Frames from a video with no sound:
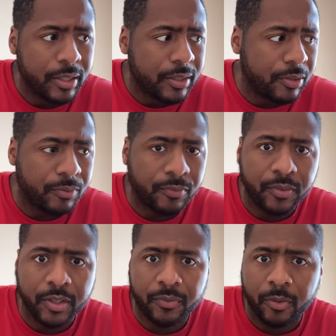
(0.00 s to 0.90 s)
shooting
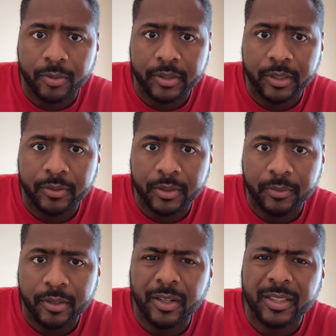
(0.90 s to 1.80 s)
54% or
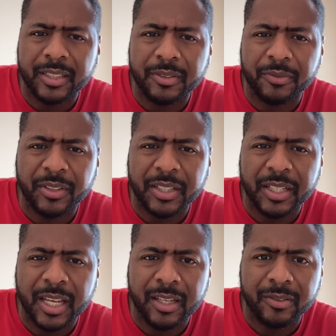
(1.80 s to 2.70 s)
something. No, I think he shoot
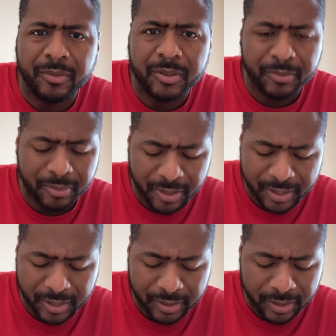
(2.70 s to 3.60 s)
58, something
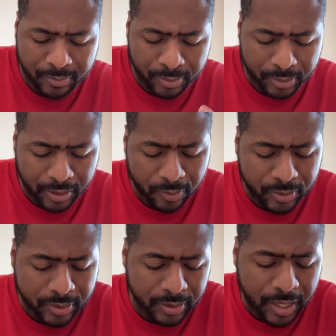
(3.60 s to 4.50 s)
crazy like that, but I know
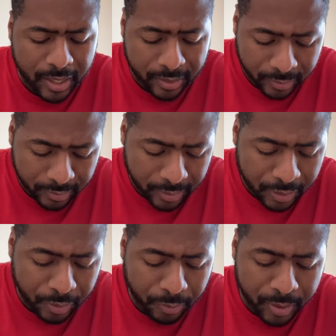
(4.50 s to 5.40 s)
it's a lot
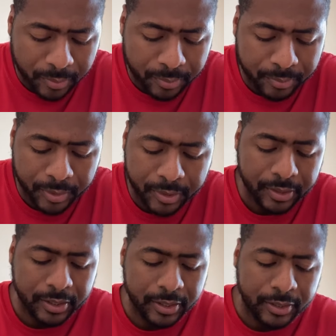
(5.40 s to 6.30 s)
under rim, but
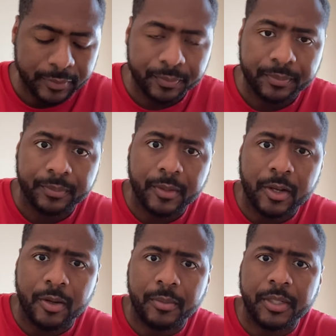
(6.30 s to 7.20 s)

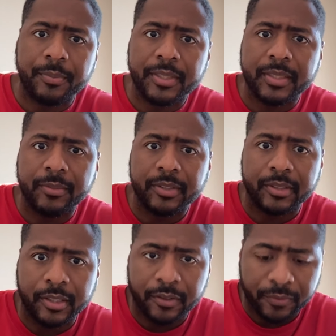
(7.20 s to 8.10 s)
um, Ben Simmons is
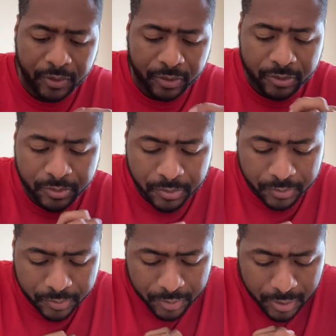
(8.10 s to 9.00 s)
a good defender too.
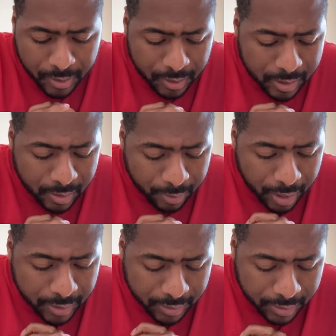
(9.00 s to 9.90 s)
Number
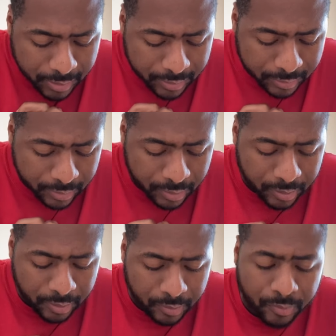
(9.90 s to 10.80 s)
19 is
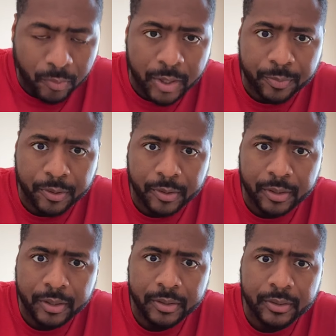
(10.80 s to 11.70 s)
uh,
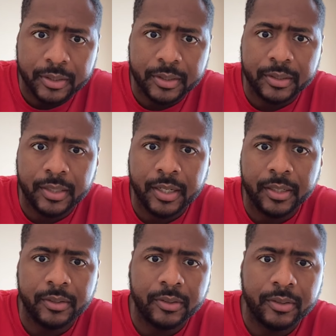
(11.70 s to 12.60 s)
Westbrook. This is
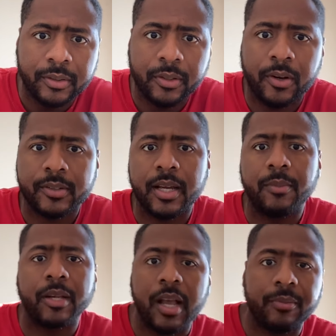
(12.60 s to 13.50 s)
not
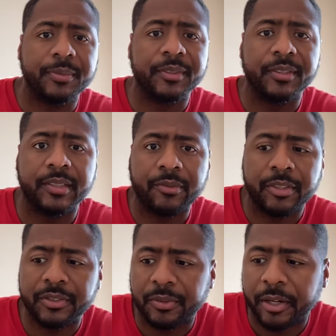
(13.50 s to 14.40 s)
all-time accomplishments. This is not what
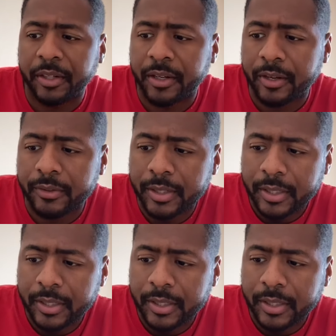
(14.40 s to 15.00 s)
he's doing right now.